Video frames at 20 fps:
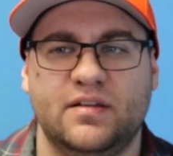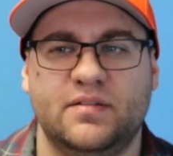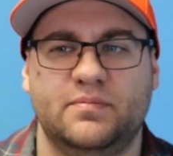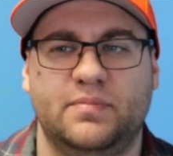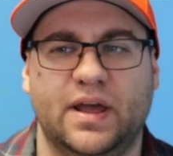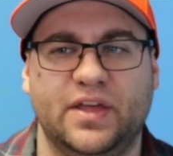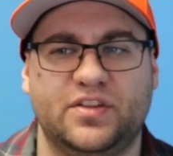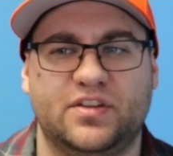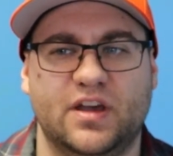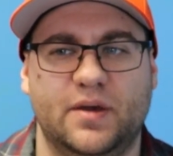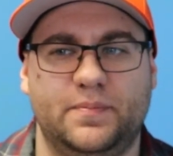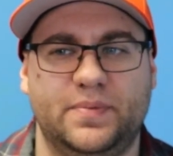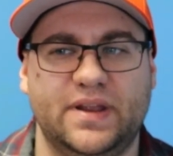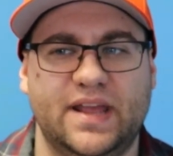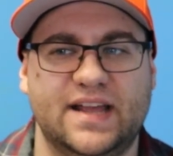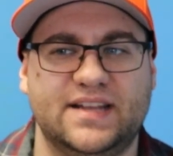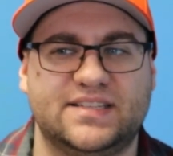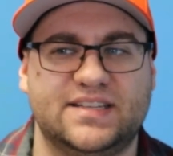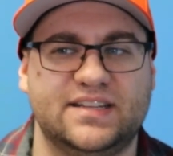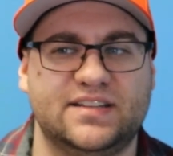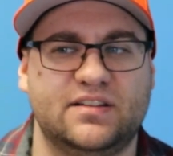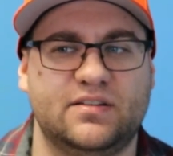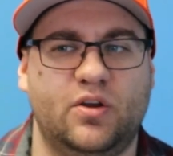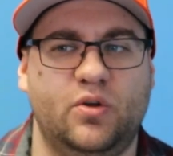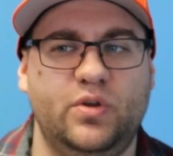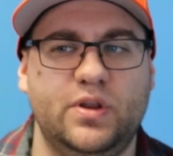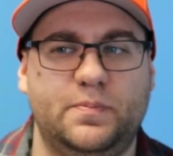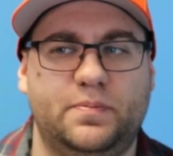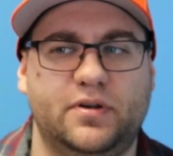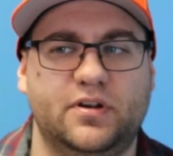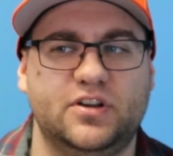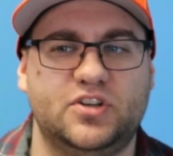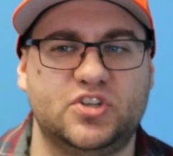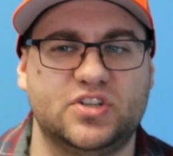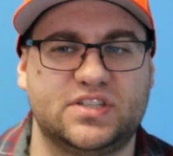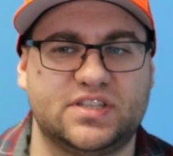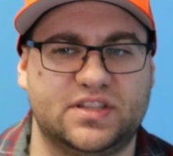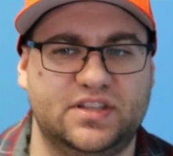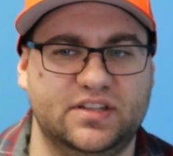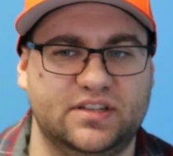by the company, as it only
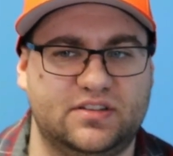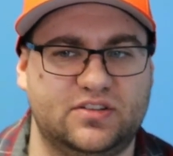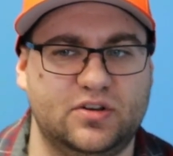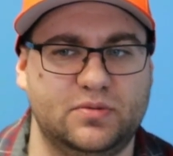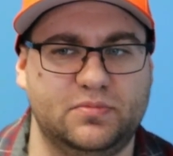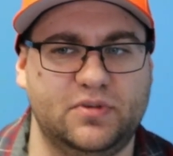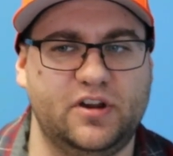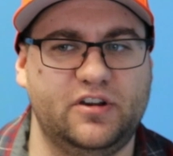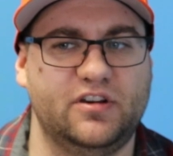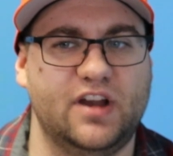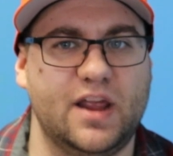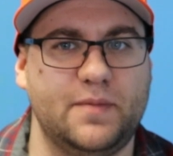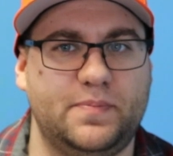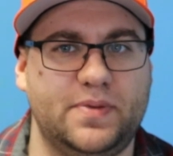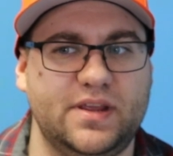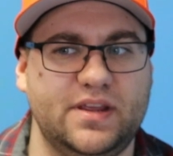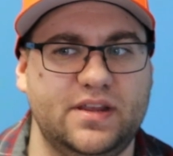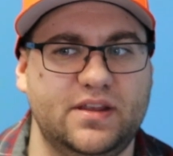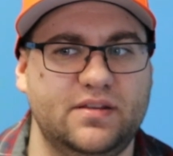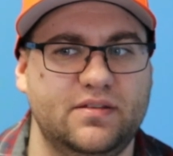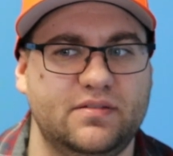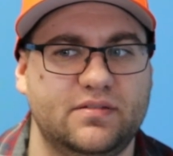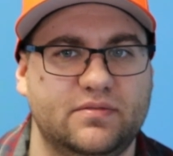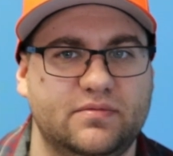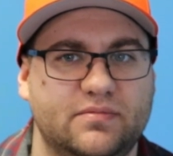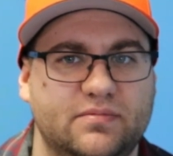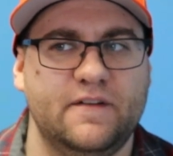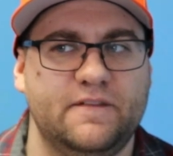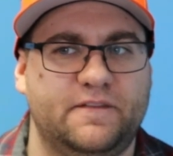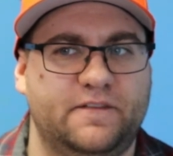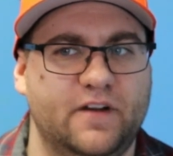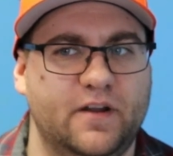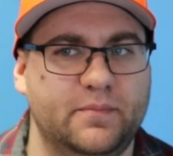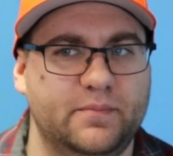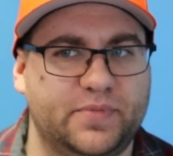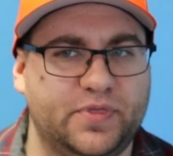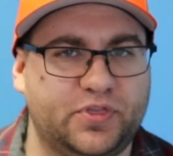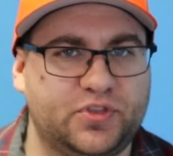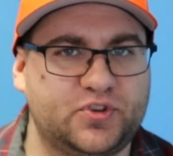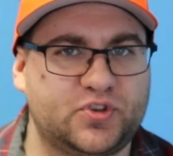purchased the Tomb Raider IP
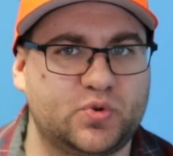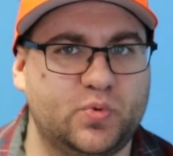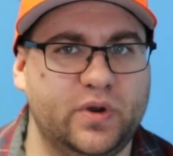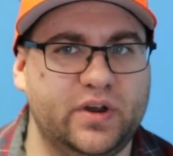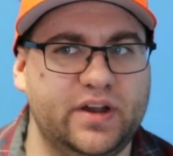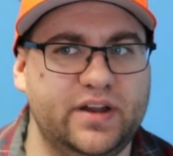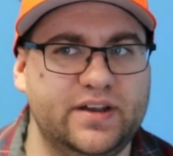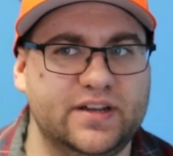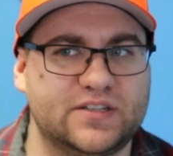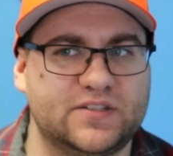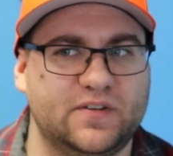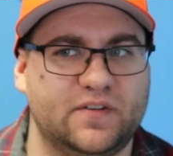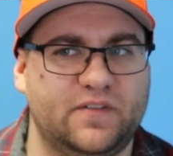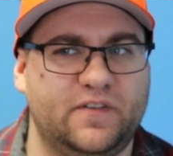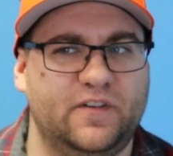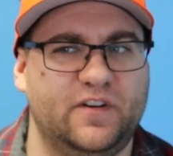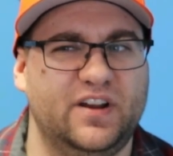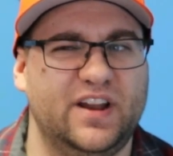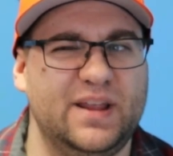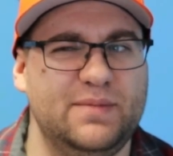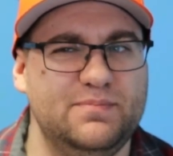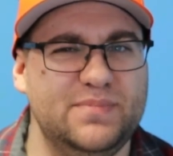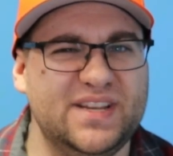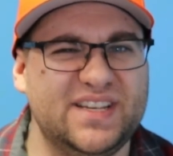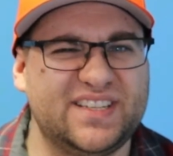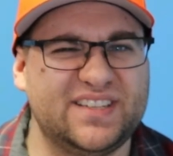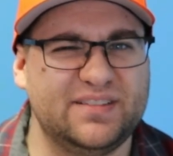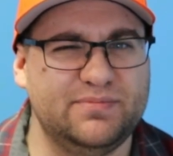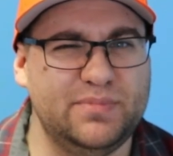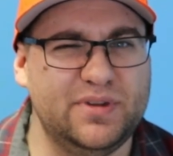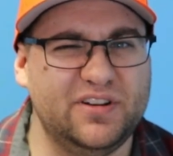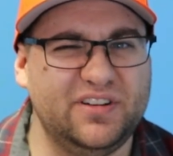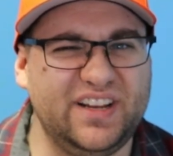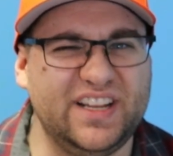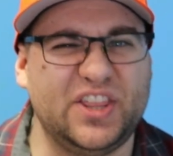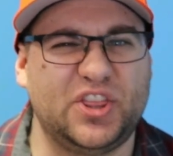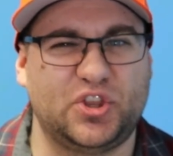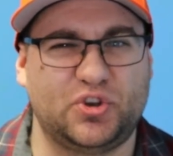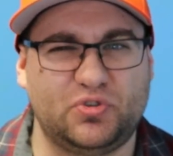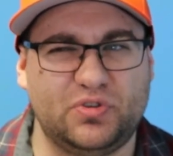from Square Enix for a
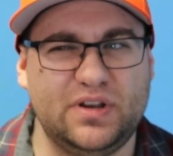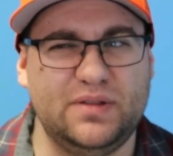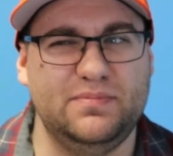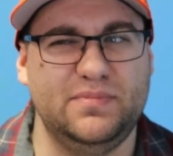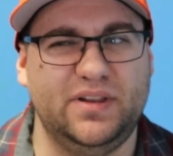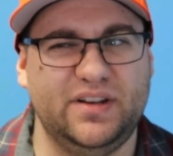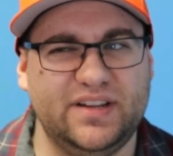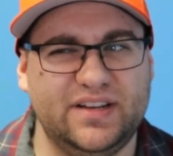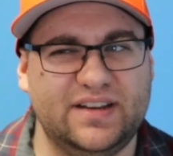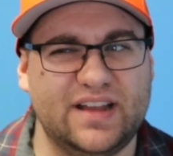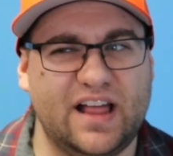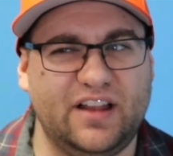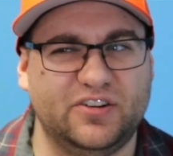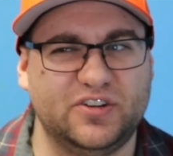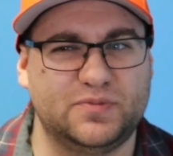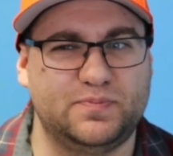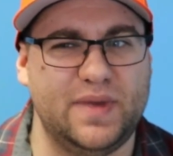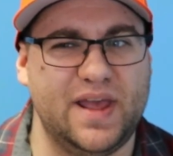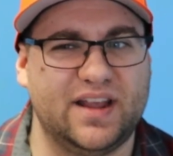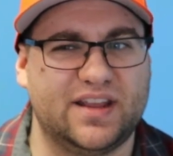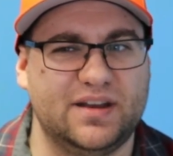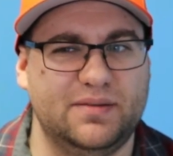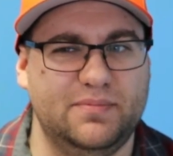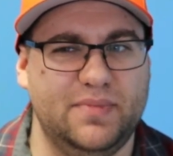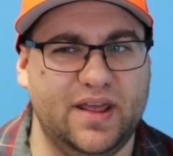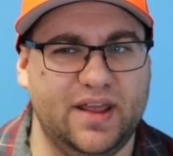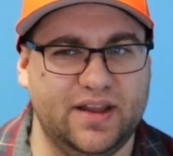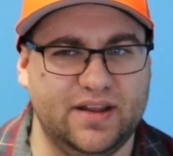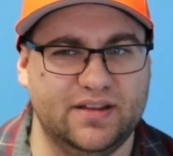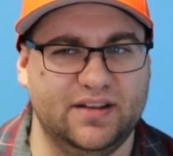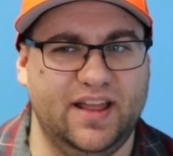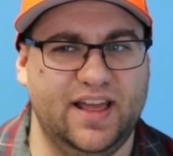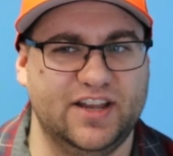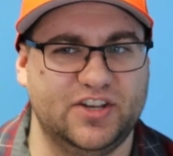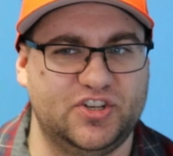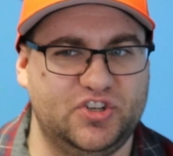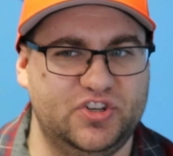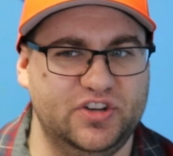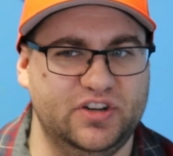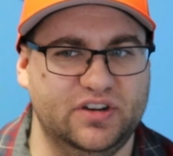merely $3 million back in May
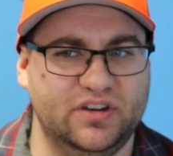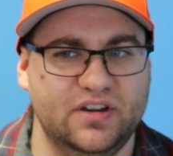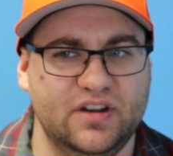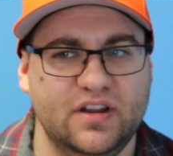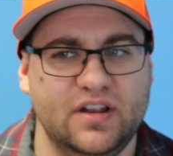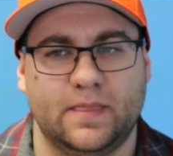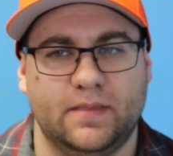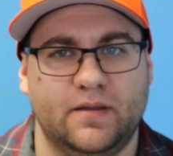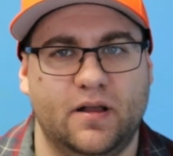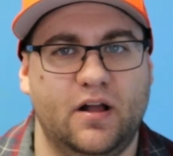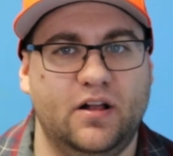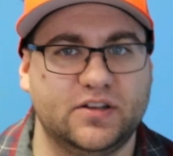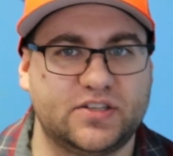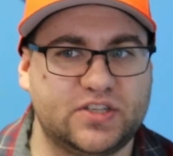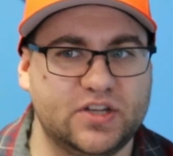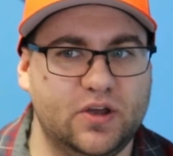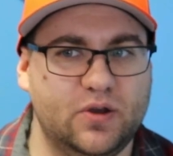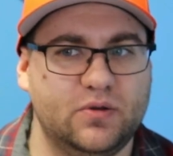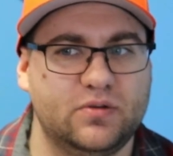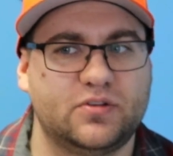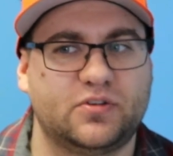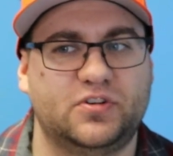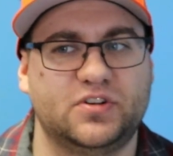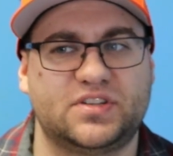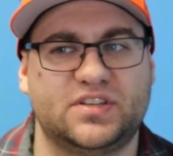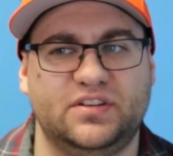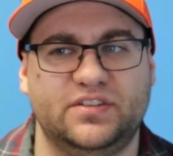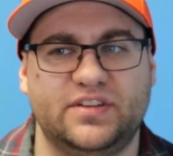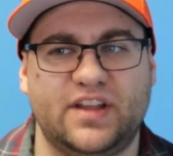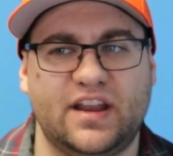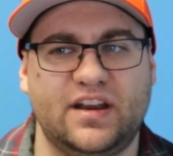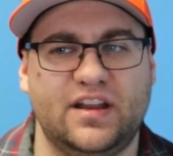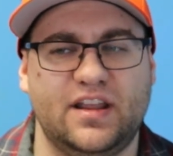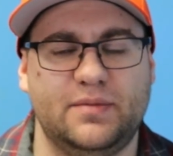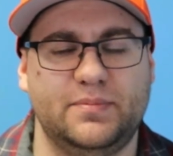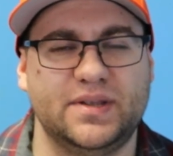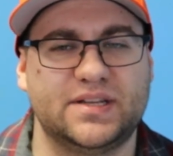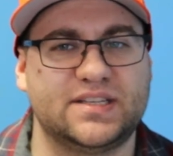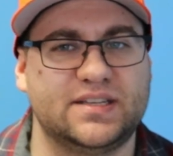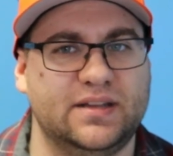last year. Also, Crystal
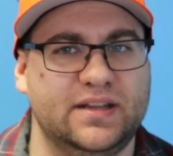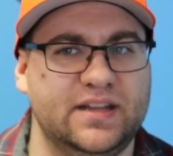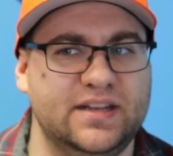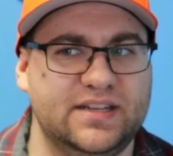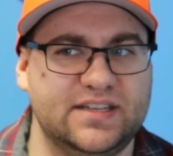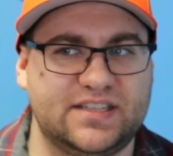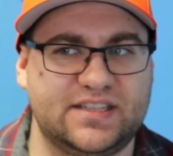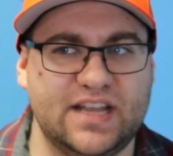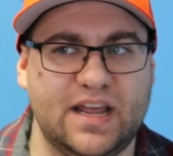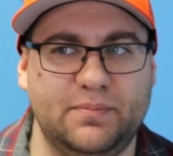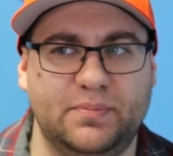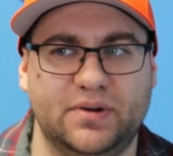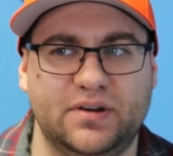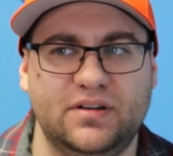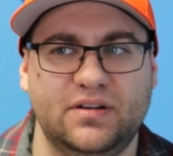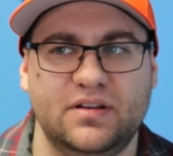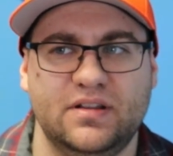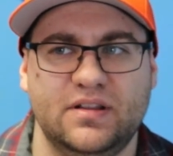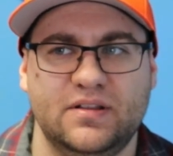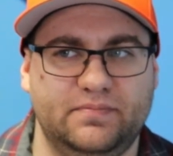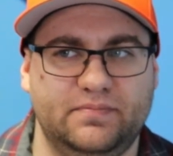Dynamics in December